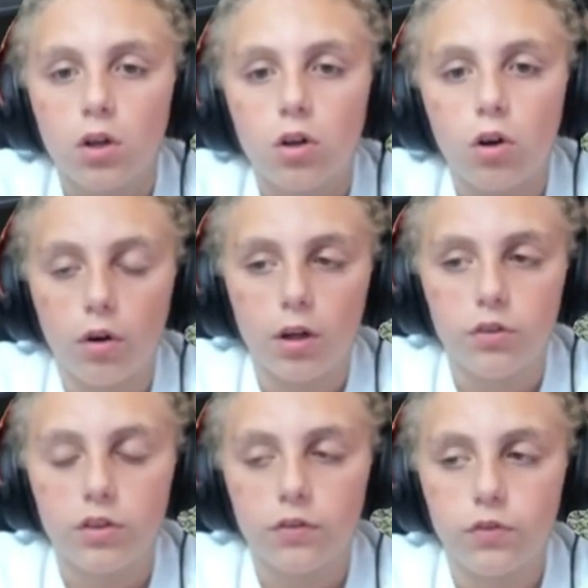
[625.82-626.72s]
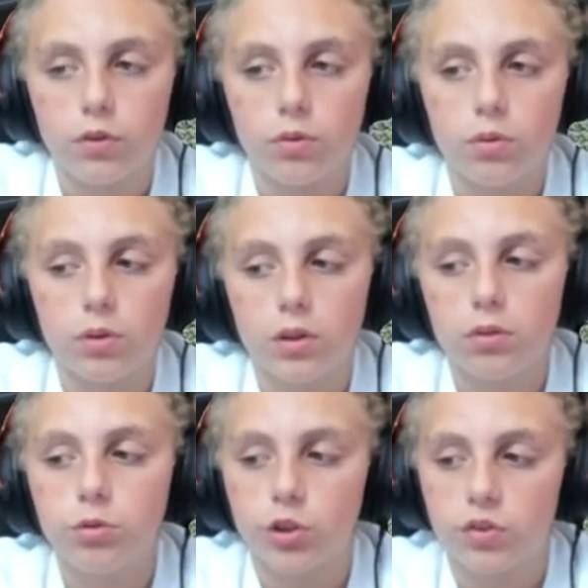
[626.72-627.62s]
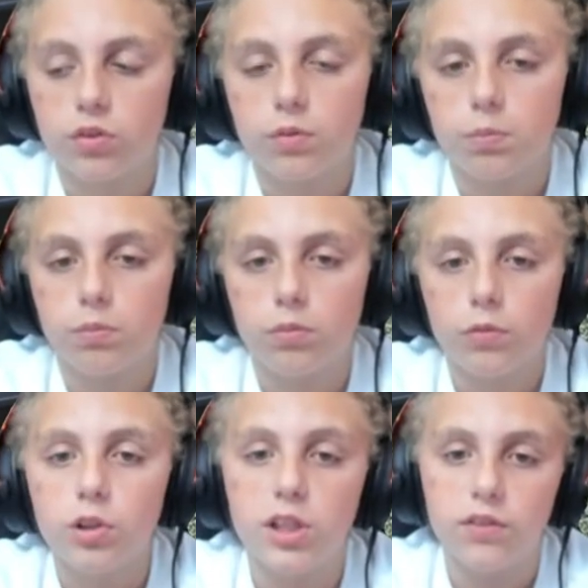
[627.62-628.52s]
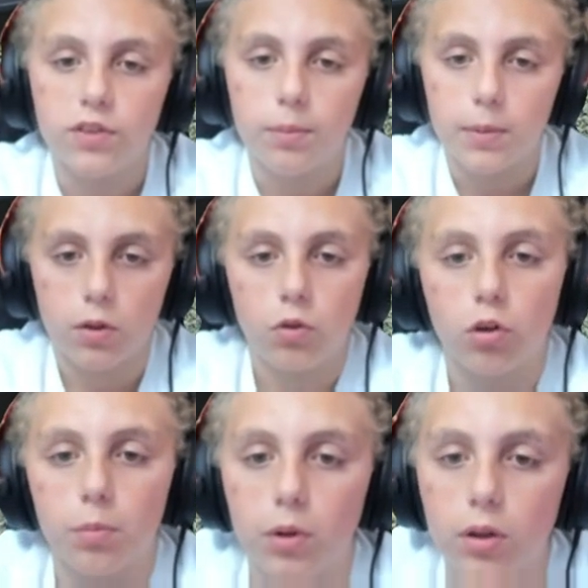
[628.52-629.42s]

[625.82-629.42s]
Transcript: or else if you just leave them in normal.